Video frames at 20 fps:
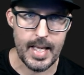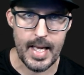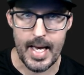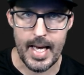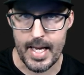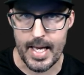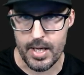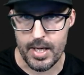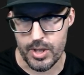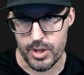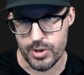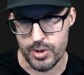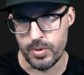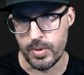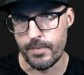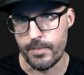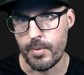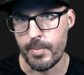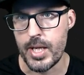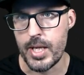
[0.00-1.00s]
to add additional
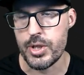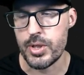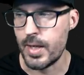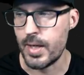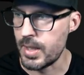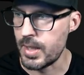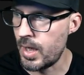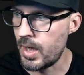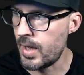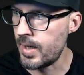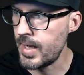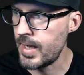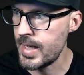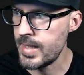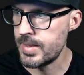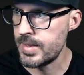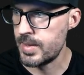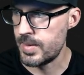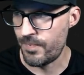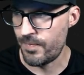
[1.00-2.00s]
information and
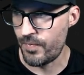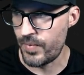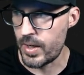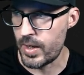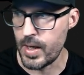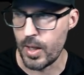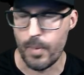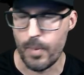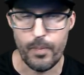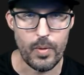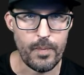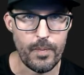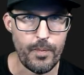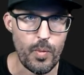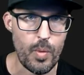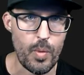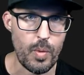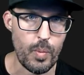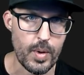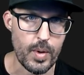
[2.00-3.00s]
context. It's very helpful
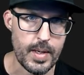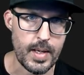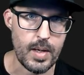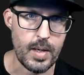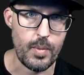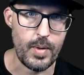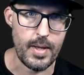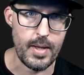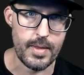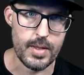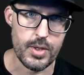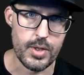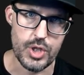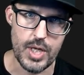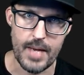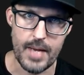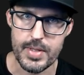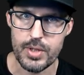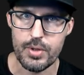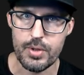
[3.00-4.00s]
for working with
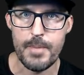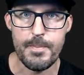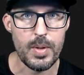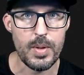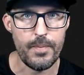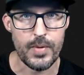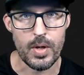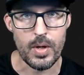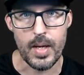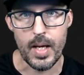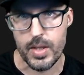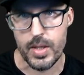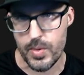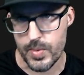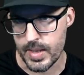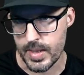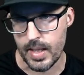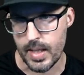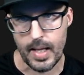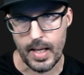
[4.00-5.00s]
JavaScript if you're not
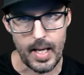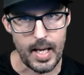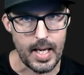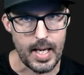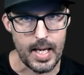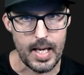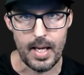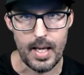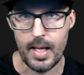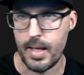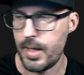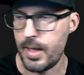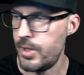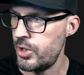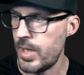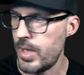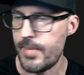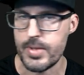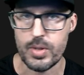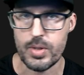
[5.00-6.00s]
using a uh,
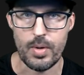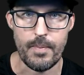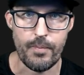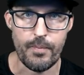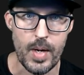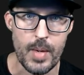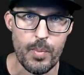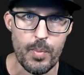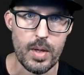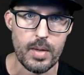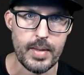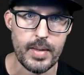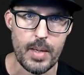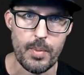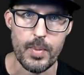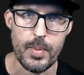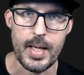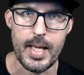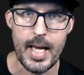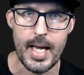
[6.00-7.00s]
JavaScript framework like
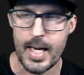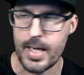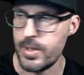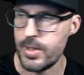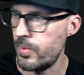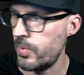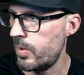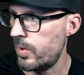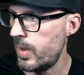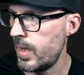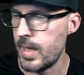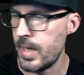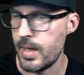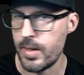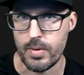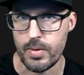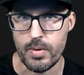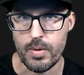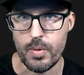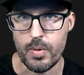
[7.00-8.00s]
React or
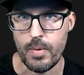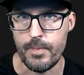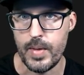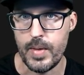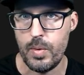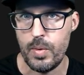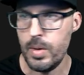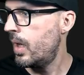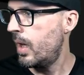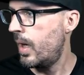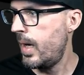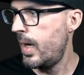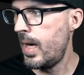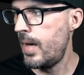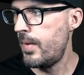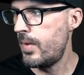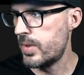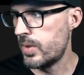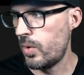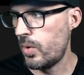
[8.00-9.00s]
Angular or Vue.
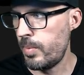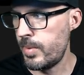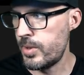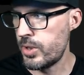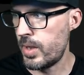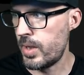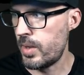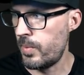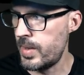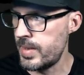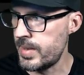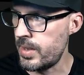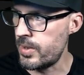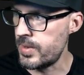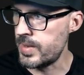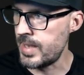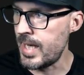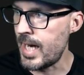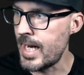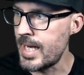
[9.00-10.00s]
And there's a whole bunch of other ones. Here's
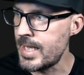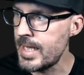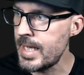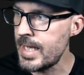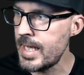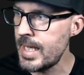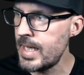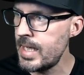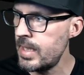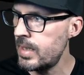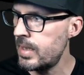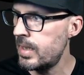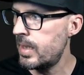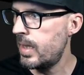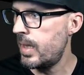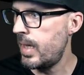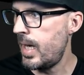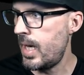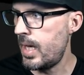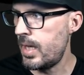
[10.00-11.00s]
the ID.
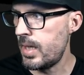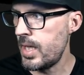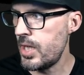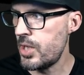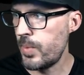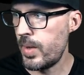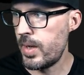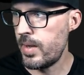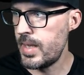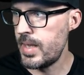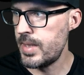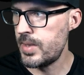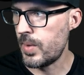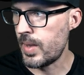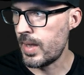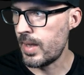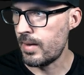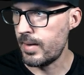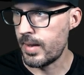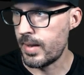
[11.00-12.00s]
And each one of these, you
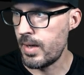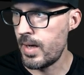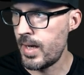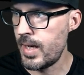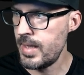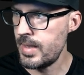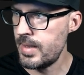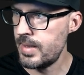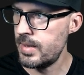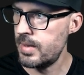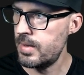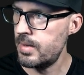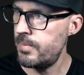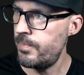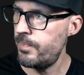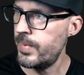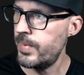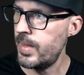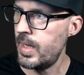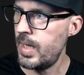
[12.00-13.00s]
can click on it
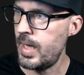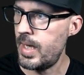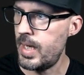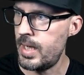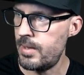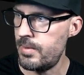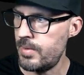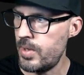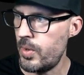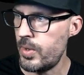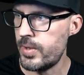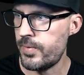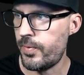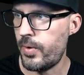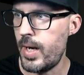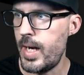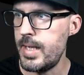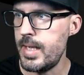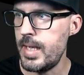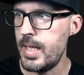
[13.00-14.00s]
and notice for
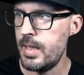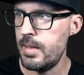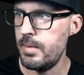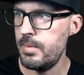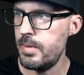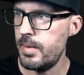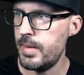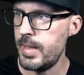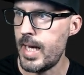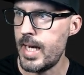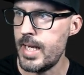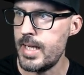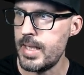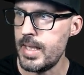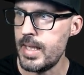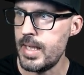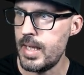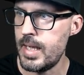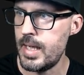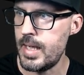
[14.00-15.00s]
ID, the
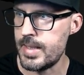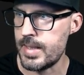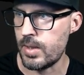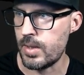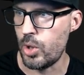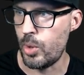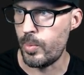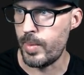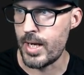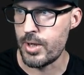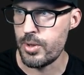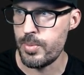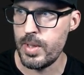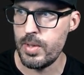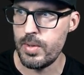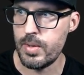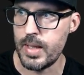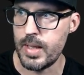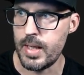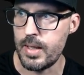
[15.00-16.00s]
ID is a global
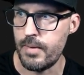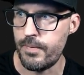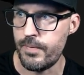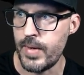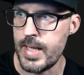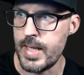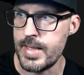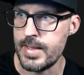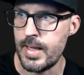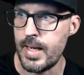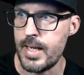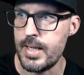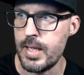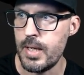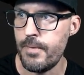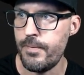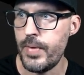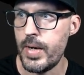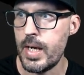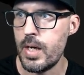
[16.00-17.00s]
attribute that defines an
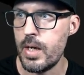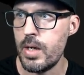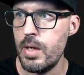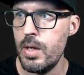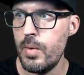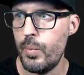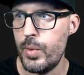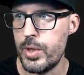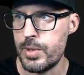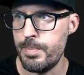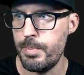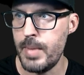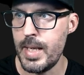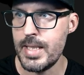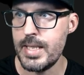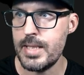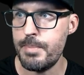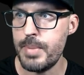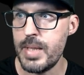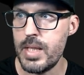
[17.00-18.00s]
identifier, which
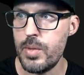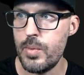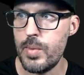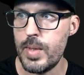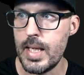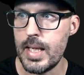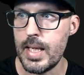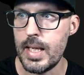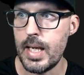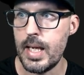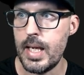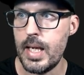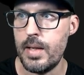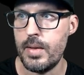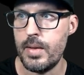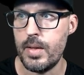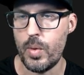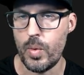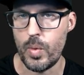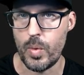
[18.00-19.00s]
must be unique
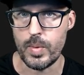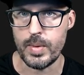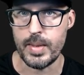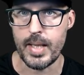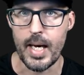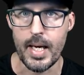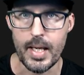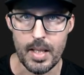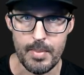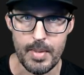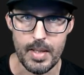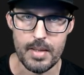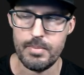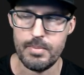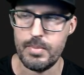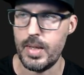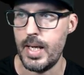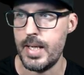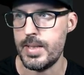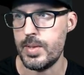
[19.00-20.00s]
in the whole document.
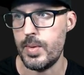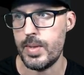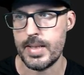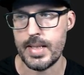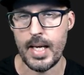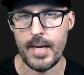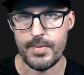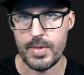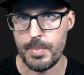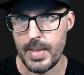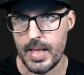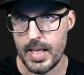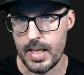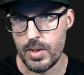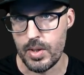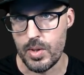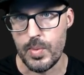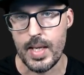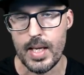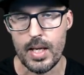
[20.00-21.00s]
Okay, so it doesn't have to be
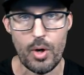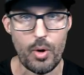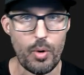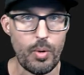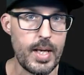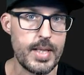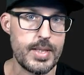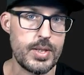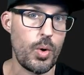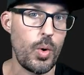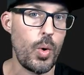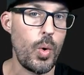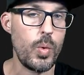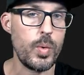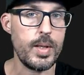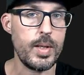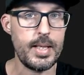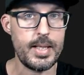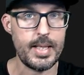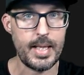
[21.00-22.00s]
unique across your whole
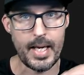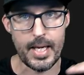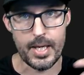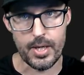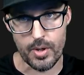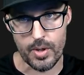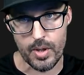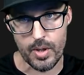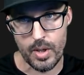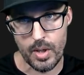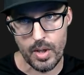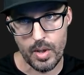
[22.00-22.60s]
entire